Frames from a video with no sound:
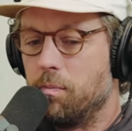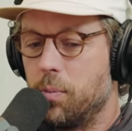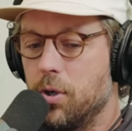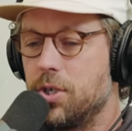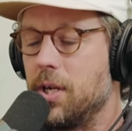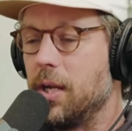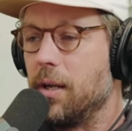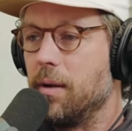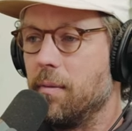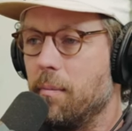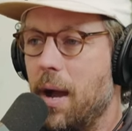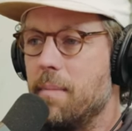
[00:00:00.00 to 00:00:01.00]

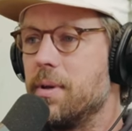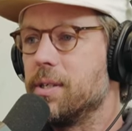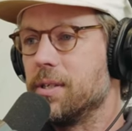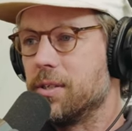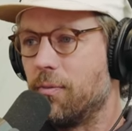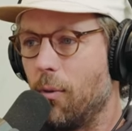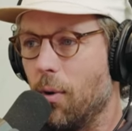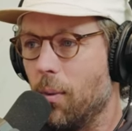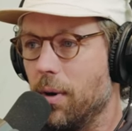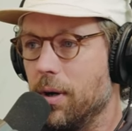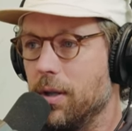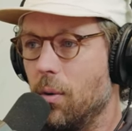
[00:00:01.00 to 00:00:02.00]
pushing my business
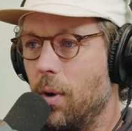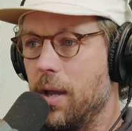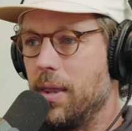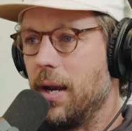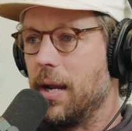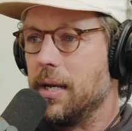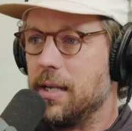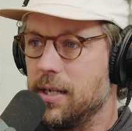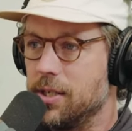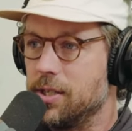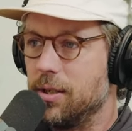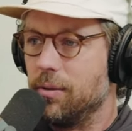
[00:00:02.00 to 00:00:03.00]
forward in the way that I need it